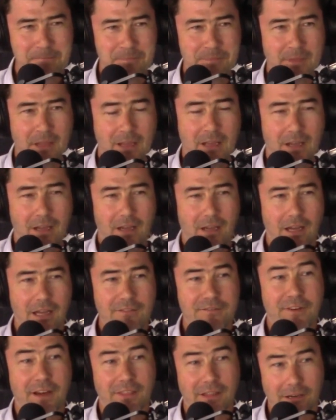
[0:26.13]
so in
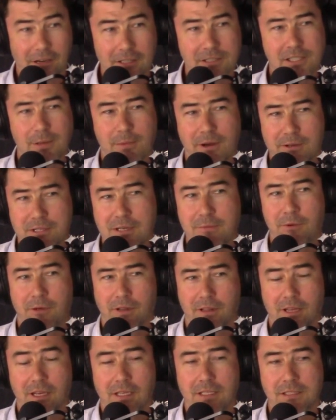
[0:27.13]
fact, the last time I was in one
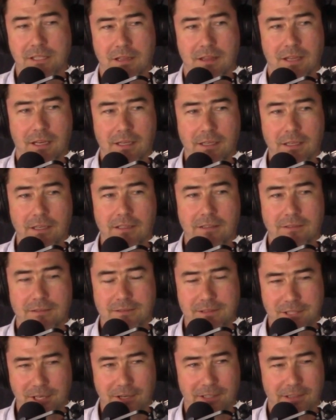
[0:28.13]
of these, I think,
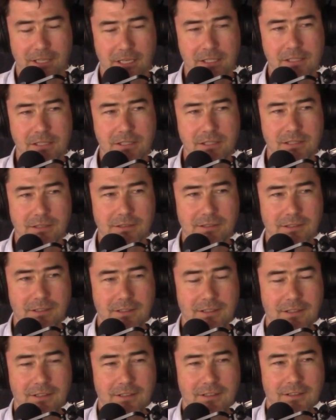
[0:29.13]
doing this,
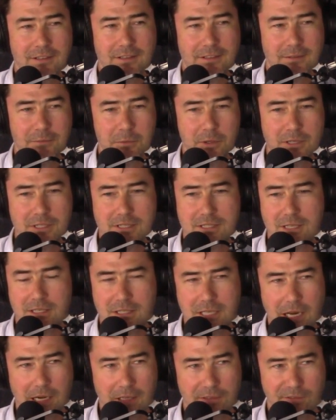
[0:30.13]
was
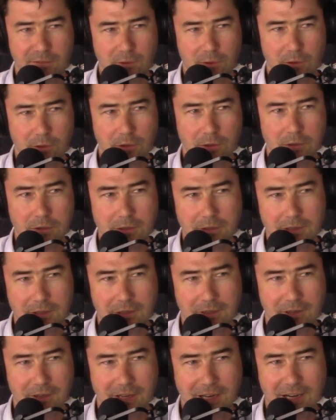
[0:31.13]
Telic Four
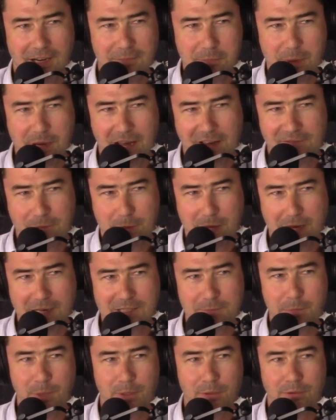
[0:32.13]
on a, in a BFBS
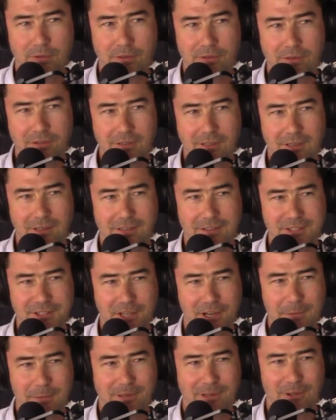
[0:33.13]
booth at
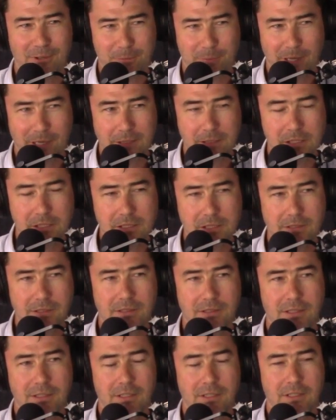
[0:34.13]
Shaibah Log Base,
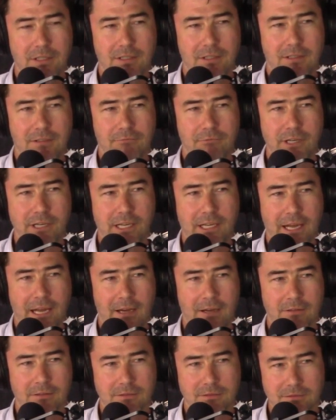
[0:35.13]
reading
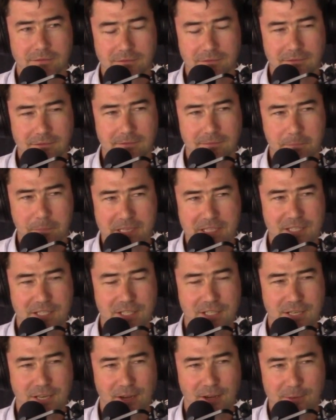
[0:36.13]
out
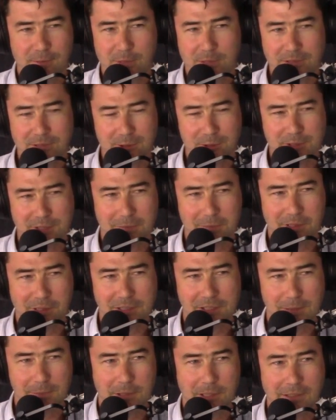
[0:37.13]
messages home or something
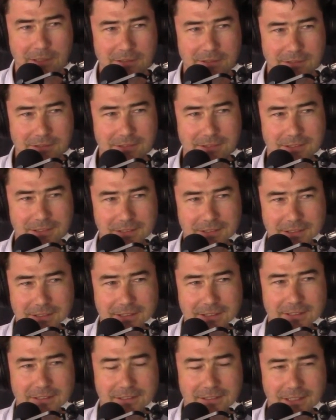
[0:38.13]
similar. Oh
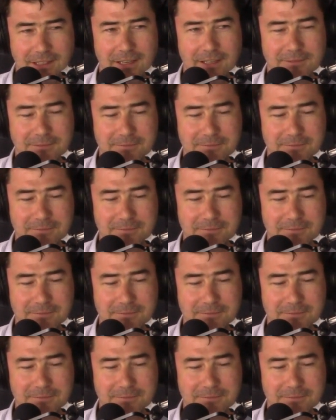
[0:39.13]
God. Yeah.